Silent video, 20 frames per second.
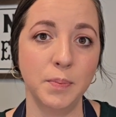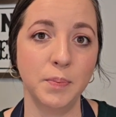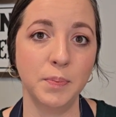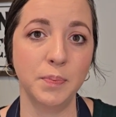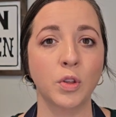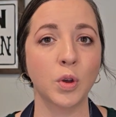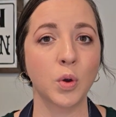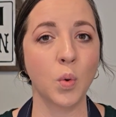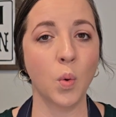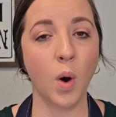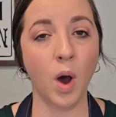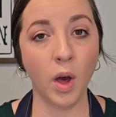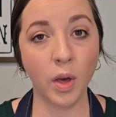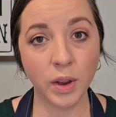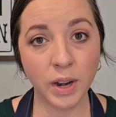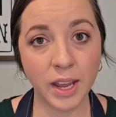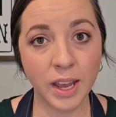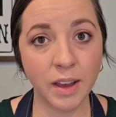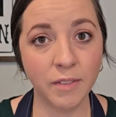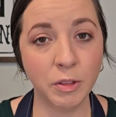For the
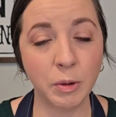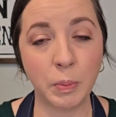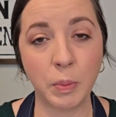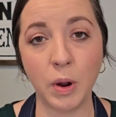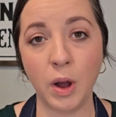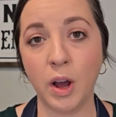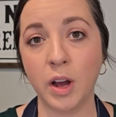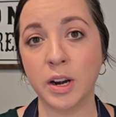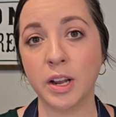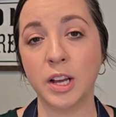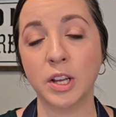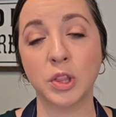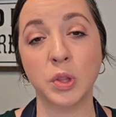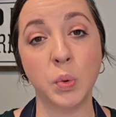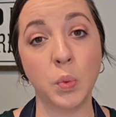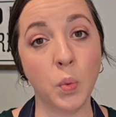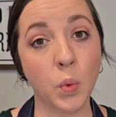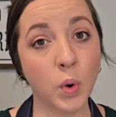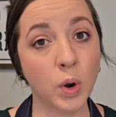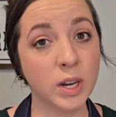quality of the product, the
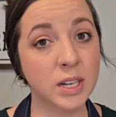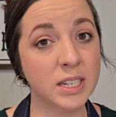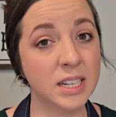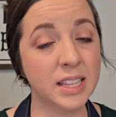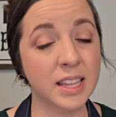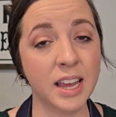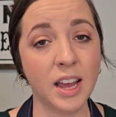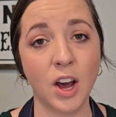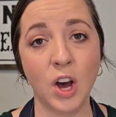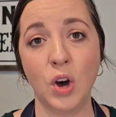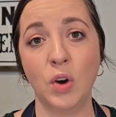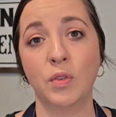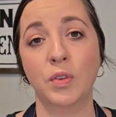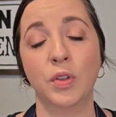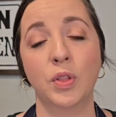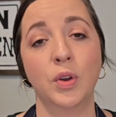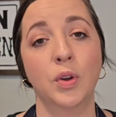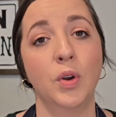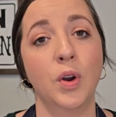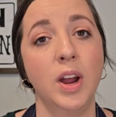warranty they offer,
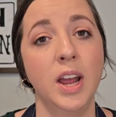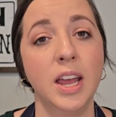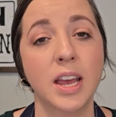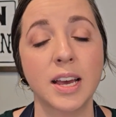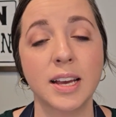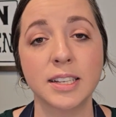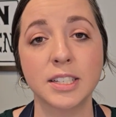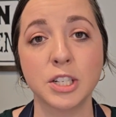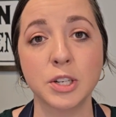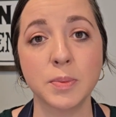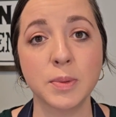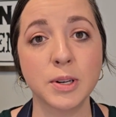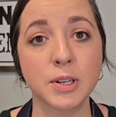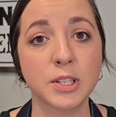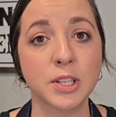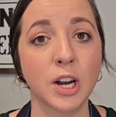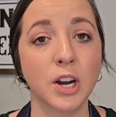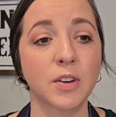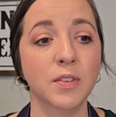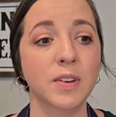the great customer
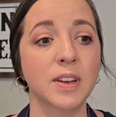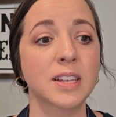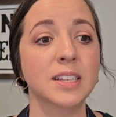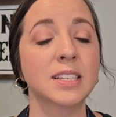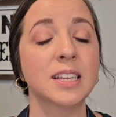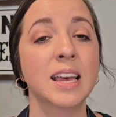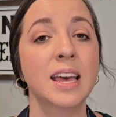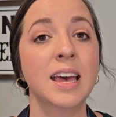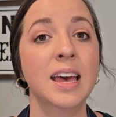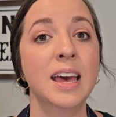service,